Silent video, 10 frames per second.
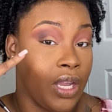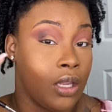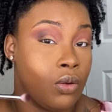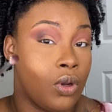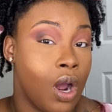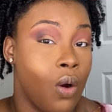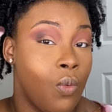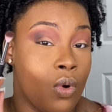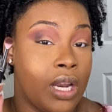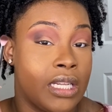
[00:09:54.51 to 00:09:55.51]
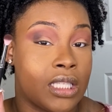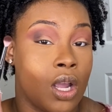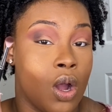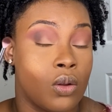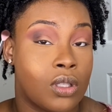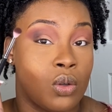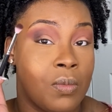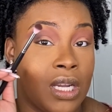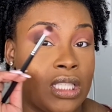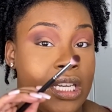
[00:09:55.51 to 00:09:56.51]
You don't want it to go too
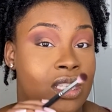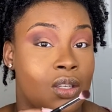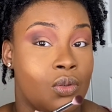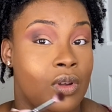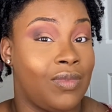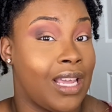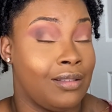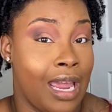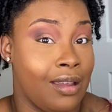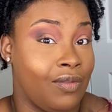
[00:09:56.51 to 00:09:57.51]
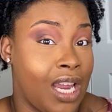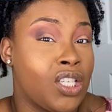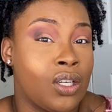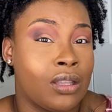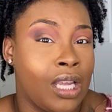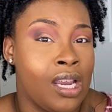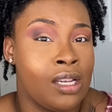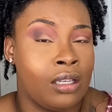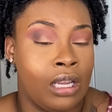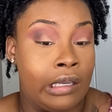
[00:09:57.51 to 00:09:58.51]
much into, if that's your
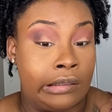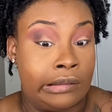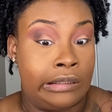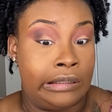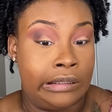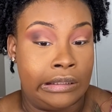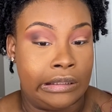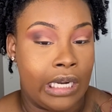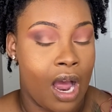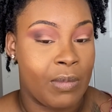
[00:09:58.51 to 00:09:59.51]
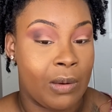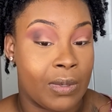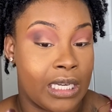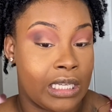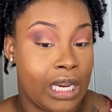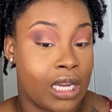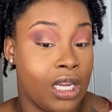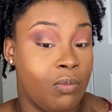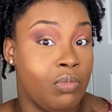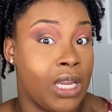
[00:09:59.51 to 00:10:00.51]
thing, then, I mean, but it
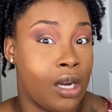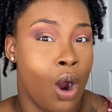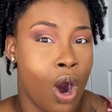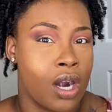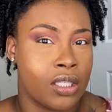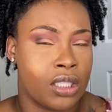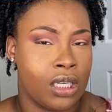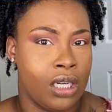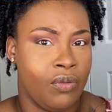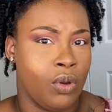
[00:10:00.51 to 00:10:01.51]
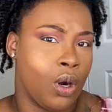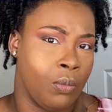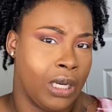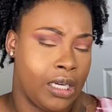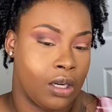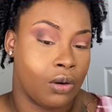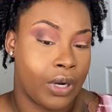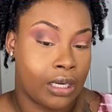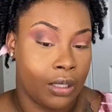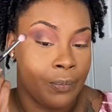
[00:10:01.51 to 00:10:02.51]
could get harsh if you don't blend it
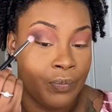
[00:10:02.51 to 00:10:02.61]
correctly.